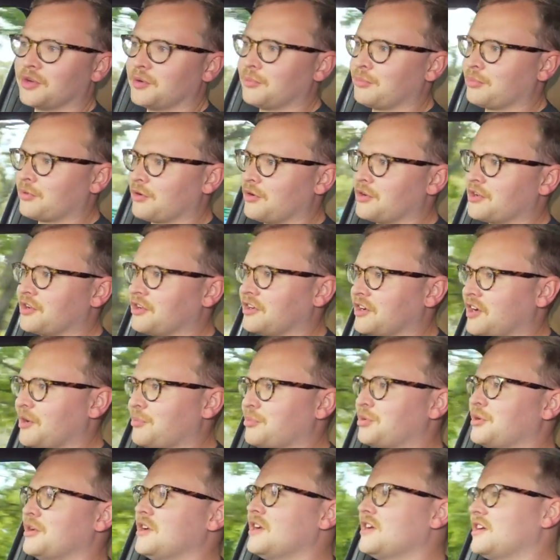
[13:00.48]
on a broken
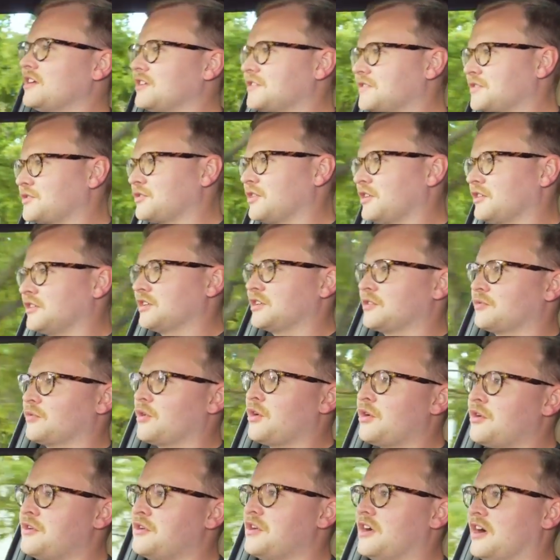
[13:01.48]
up Australian
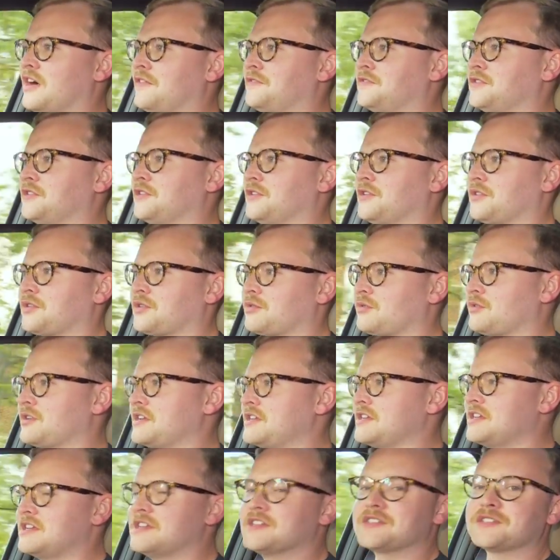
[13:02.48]
road after
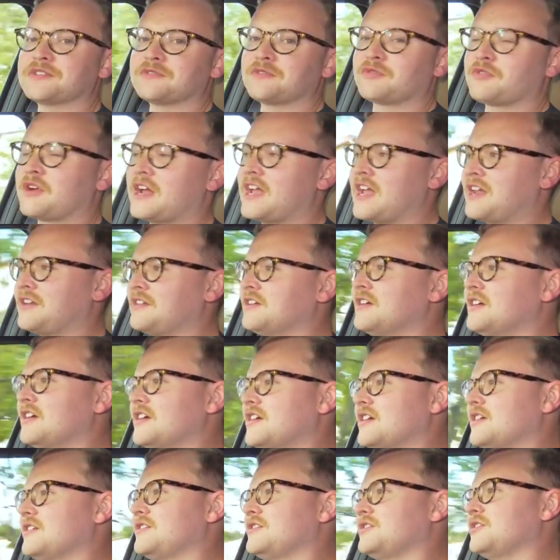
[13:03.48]
3 years of rain,
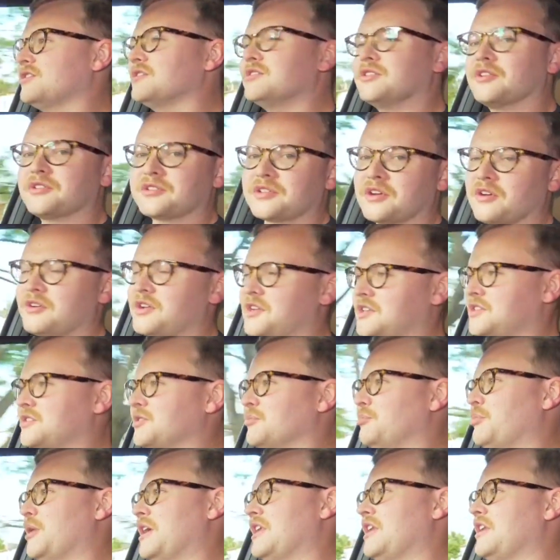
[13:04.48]
you're not going
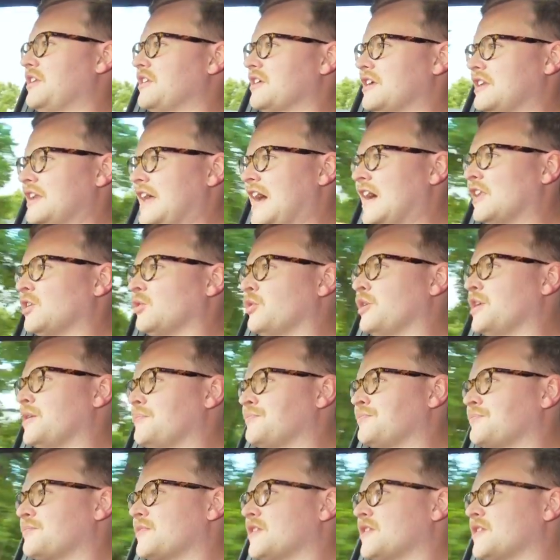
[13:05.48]
to bend an alloy.